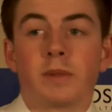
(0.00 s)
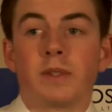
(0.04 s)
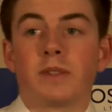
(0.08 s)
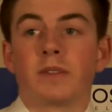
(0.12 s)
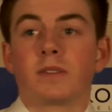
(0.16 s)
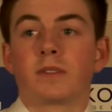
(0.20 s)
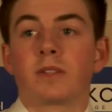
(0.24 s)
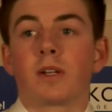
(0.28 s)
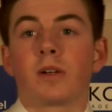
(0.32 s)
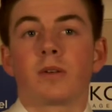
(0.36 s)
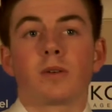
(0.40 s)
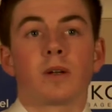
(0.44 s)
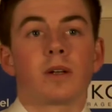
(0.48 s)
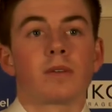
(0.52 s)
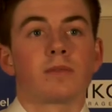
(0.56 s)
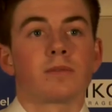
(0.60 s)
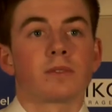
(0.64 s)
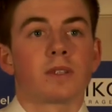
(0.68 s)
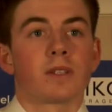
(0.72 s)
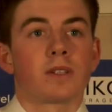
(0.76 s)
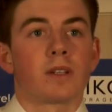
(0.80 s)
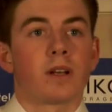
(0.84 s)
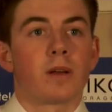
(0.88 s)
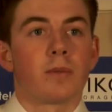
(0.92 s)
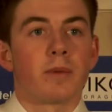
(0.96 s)
been told I'm
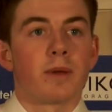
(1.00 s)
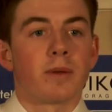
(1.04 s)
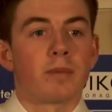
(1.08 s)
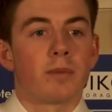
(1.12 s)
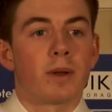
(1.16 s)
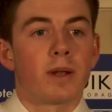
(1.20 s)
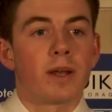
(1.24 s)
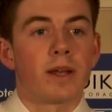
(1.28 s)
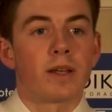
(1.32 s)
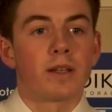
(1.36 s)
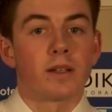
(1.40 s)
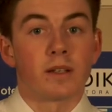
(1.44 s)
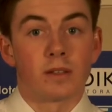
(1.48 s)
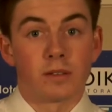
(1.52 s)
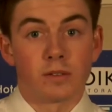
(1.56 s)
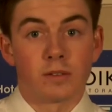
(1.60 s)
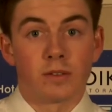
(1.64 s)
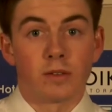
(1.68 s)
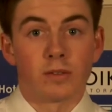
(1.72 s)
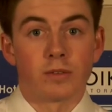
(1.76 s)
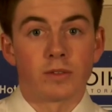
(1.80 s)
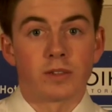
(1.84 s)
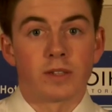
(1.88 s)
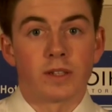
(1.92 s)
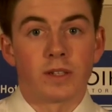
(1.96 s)
going to come in and play, and
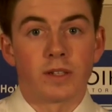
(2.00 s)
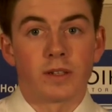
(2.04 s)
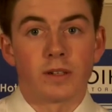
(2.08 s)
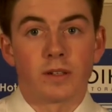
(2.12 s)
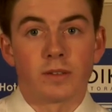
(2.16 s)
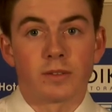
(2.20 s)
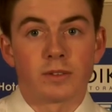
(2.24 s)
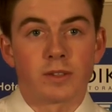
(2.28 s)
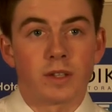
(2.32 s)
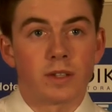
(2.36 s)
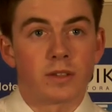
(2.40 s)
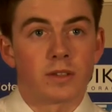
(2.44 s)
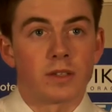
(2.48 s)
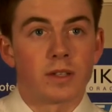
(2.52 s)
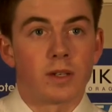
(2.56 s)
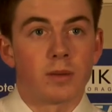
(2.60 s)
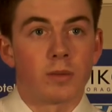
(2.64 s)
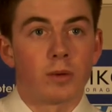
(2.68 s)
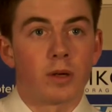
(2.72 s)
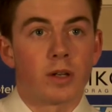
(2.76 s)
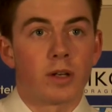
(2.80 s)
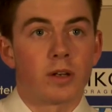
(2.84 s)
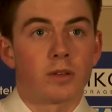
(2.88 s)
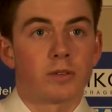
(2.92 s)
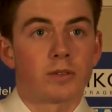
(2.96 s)
obviously they've stuck to their
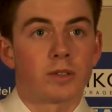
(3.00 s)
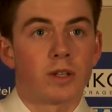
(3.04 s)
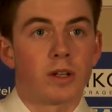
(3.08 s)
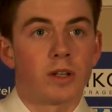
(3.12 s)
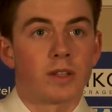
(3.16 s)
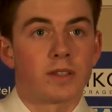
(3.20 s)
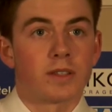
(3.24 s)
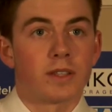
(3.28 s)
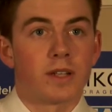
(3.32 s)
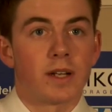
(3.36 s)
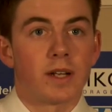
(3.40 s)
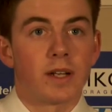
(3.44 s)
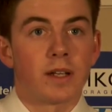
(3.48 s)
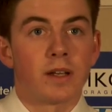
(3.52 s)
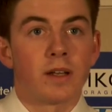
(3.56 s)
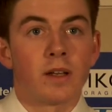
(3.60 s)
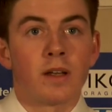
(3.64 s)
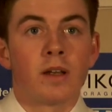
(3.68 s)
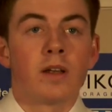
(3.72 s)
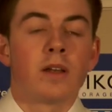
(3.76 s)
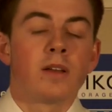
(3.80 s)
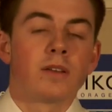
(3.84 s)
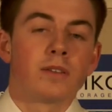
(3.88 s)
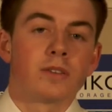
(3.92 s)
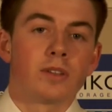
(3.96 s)
word. I've started today,
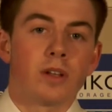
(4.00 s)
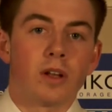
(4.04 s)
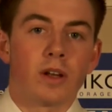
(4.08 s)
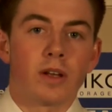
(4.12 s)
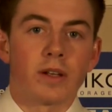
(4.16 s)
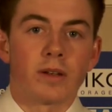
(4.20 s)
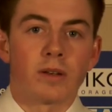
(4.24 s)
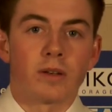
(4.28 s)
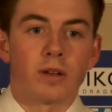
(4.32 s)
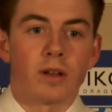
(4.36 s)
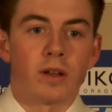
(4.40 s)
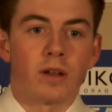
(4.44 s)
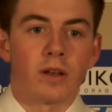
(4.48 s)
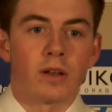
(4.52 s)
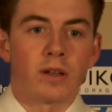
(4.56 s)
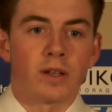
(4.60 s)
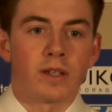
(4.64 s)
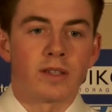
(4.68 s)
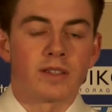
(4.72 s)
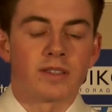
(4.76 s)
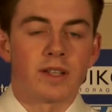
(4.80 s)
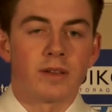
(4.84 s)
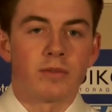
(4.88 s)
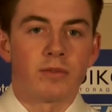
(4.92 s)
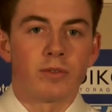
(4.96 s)
started uh,
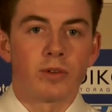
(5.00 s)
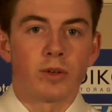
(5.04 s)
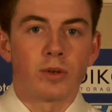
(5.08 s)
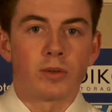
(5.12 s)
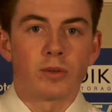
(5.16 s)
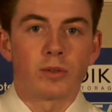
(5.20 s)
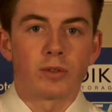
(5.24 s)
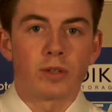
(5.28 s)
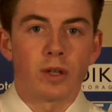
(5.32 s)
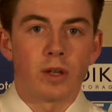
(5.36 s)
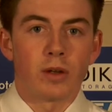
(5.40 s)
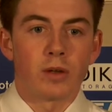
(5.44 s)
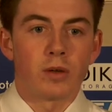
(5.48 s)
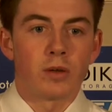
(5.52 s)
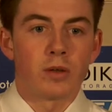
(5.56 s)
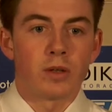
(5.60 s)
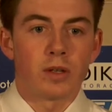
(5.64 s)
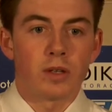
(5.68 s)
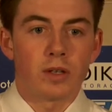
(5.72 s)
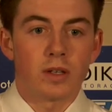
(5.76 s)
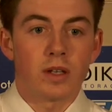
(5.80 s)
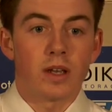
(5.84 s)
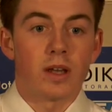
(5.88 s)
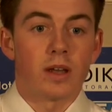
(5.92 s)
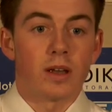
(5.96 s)
against Enfield, so
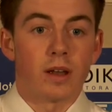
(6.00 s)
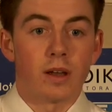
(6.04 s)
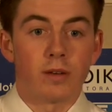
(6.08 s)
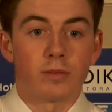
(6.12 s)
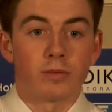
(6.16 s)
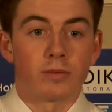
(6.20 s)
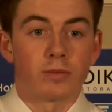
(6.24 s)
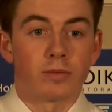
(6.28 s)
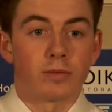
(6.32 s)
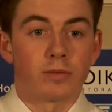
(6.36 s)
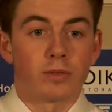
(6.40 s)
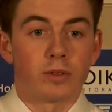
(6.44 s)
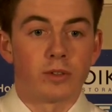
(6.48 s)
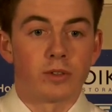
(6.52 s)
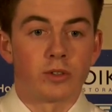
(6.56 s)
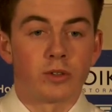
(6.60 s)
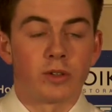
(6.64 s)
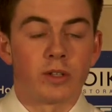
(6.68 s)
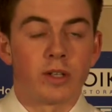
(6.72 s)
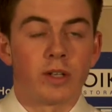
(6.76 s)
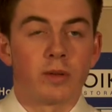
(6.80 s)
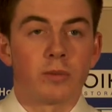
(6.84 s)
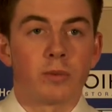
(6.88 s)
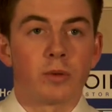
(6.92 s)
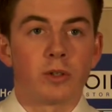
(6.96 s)
yeah, I've
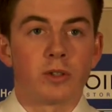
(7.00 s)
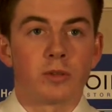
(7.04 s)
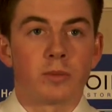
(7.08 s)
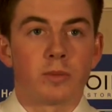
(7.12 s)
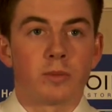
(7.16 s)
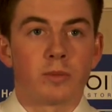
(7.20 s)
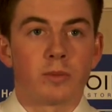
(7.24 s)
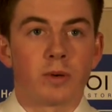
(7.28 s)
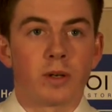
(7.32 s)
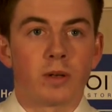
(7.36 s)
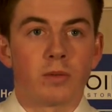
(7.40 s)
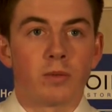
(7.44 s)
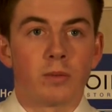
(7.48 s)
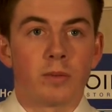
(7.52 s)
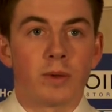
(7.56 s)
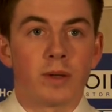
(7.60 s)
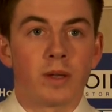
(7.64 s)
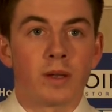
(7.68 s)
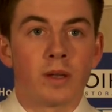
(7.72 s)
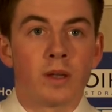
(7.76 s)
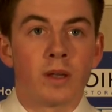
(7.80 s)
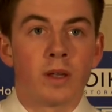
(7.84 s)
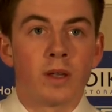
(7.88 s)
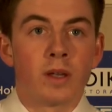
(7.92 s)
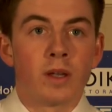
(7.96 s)
enjoyed it. The boys have been brilliant for me,
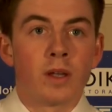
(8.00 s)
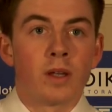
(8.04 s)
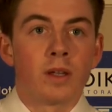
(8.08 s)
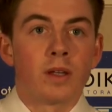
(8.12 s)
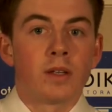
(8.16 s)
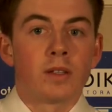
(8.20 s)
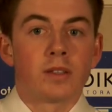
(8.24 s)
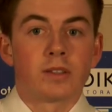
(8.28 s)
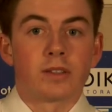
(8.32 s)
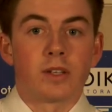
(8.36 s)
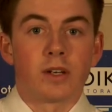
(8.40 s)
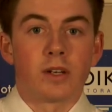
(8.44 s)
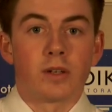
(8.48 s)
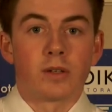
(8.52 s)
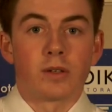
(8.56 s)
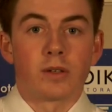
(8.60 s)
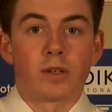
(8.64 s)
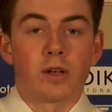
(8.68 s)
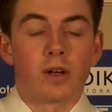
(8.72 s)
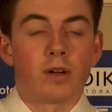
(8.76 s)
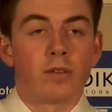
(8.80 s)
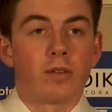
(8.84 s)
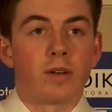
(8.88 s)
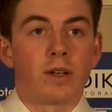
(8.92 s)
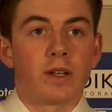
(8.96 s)
so
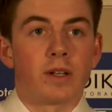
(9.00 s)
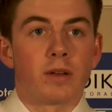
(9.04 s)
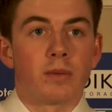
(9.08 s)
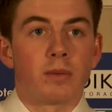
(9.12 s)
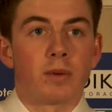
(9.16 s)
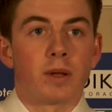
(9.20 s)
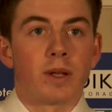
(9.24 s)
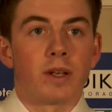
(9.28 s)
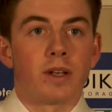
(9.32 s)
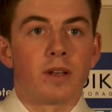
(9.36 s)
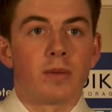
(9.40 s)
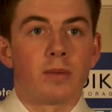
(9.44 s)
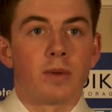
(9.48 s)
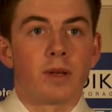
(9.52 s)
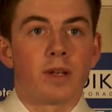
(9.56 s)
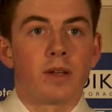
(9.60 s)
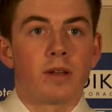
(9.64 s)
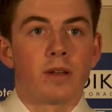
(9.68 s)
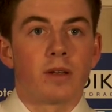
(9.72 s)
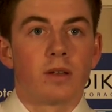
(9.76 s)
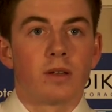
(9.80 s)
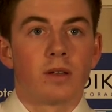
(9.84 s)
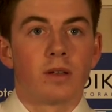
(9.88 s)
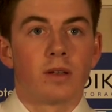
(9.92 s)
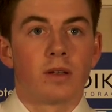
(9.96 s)
I can't really complain at the minute.
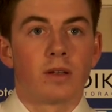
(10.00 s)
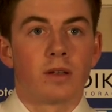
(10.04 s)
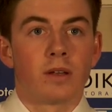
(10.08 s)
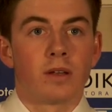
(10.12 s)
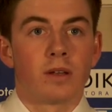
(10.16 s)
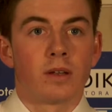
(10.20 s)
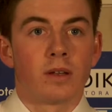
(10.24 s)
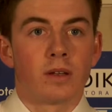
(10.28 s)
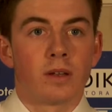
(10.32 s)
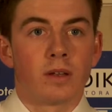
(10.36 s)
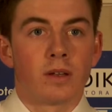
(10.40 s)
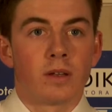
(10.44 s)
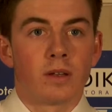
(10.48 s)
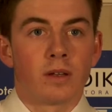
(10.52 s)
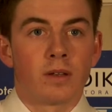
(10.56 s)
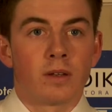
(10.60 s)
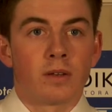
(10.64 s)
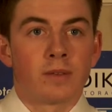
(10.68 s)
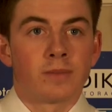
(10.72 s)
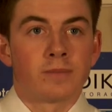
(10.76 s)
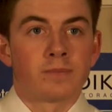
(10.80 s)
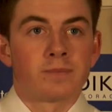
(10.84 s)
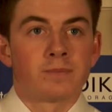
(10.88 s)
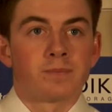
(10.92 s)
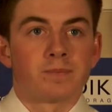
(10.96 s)
So what
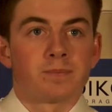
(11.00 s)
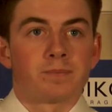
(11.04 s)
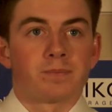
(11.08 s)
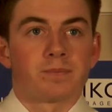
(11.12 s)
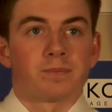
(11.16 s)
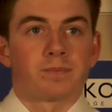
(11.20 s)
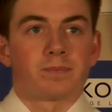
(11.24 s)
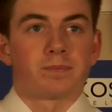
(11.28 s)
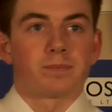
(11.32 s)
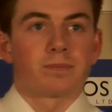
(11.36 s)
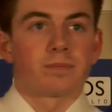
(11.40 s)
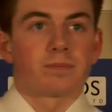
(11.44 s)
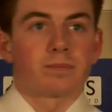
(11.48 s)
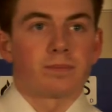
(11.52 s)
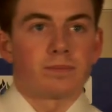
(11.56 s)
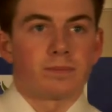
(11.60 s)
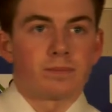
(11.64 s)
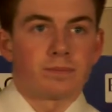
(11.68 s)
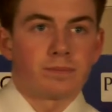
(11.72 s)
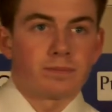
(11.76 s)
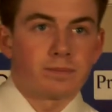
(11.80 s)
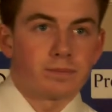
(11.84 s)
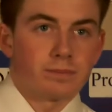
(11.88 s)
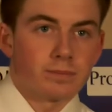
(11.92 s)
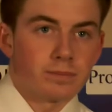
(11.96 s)
brought you over to Canvey?
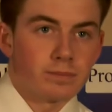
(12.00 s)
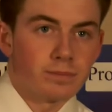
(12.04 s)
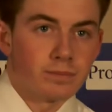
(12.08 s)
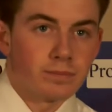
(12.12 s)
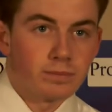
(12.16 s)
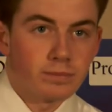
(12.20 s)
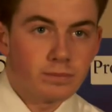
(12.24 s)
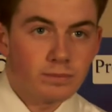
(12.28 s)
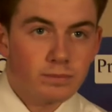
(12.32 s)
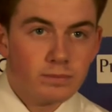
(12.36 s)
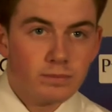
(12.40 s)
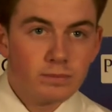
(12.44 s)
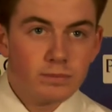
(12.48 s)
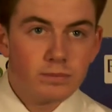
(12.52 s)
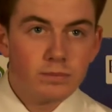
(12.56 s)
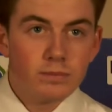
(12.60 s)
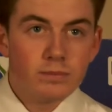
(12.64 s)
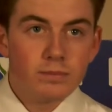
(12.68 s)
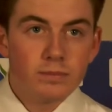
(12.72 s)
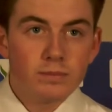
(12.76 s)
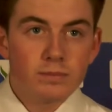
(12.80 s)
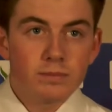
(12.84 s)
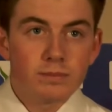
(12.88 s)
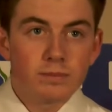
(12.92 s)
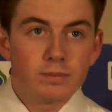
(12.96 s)
Was it the want to play
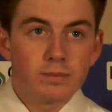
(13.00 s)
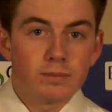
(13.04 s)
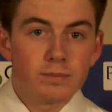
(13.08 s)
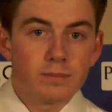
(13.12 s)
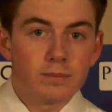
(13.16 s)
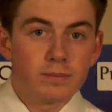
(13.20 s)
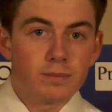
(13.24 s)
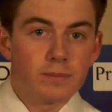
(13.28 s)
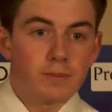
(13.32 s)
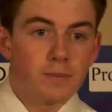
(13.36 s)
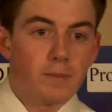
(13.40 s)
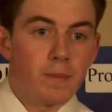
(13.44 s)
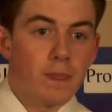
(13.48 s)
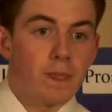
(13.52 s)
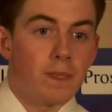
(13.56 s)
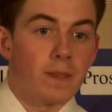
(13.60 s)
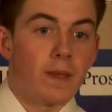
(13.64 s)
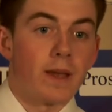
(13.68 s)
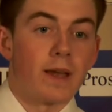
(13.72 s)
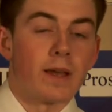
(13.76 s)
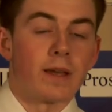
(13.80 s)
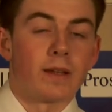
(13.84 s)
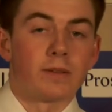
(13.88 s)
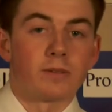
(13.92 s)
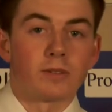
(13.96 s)
90 minutes?
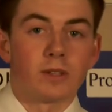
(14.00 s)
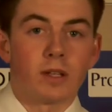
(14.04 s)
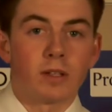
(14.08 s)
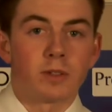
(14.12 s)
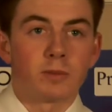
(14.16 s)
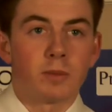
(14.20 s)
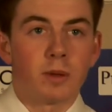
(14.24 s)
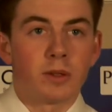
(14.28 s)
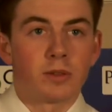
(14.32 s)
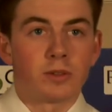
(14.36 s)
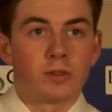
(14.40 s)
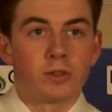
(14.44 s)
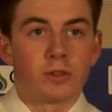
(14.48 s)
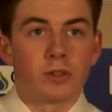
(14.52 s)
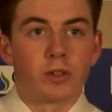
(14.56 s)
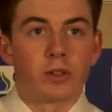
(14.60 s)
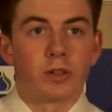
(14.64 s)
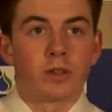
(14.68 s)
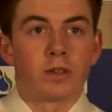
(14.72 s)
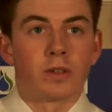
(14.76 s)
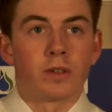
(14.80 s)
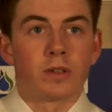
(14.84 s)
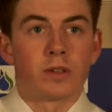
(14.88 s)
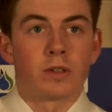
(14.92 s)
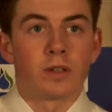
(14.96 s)
Yeah, I spoke to
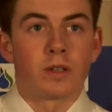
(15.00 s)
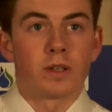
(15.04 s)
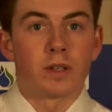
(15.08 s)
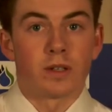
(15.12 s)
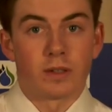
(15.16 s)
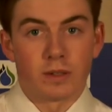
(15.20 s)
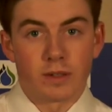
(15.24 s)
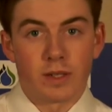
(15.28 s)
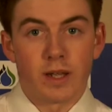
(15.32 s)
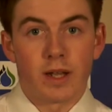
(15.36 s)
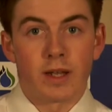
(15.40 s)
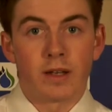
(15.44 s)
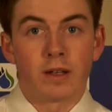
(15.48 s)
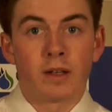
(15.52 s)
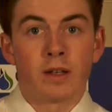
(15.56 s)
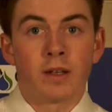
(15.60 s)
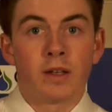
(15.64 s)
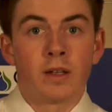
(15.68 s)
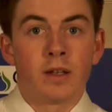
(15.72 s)
John and Dan